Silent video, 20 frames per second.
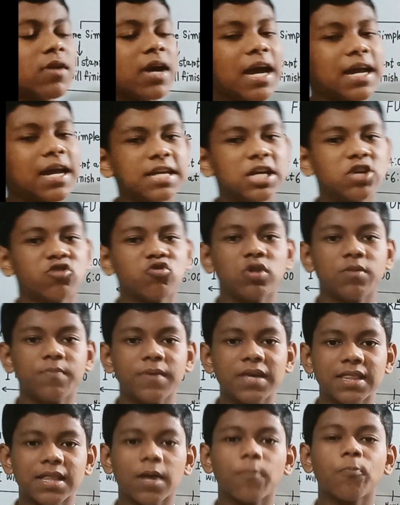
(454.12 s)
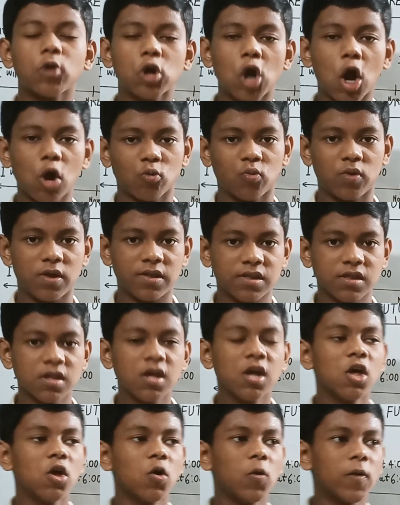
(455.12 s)
and it will be in the progress.
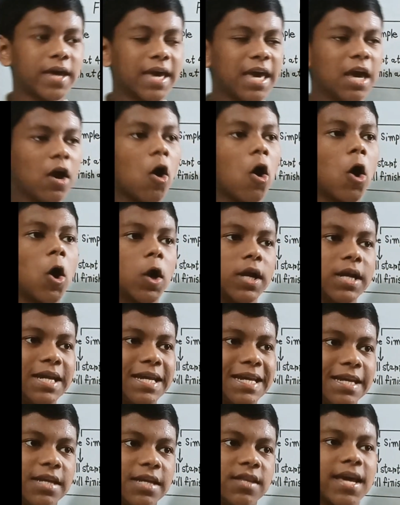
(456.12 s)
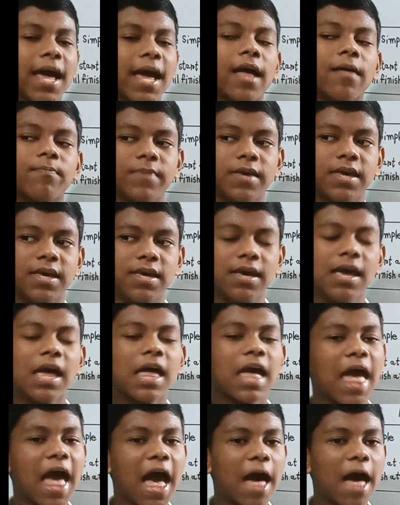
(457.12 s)
Okay, or it can be
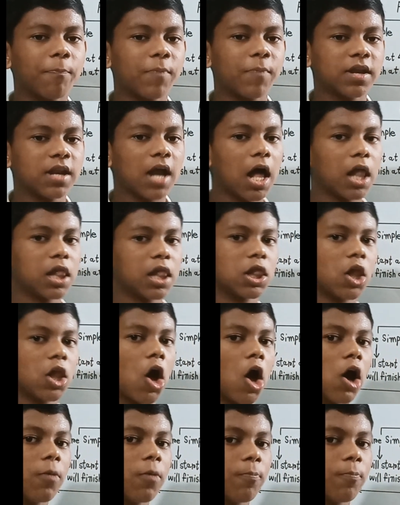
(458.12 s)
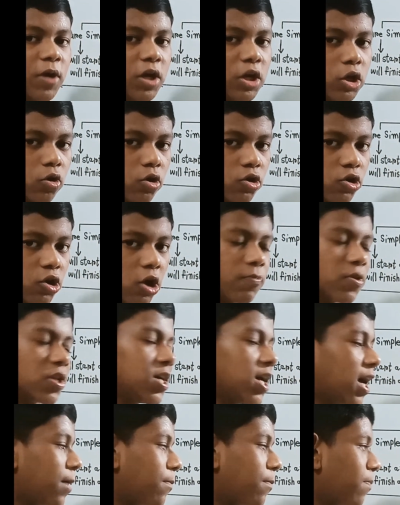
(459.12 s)
happen a long period of
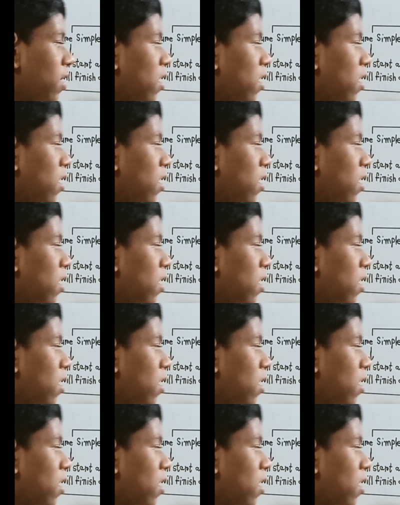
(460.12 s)
time.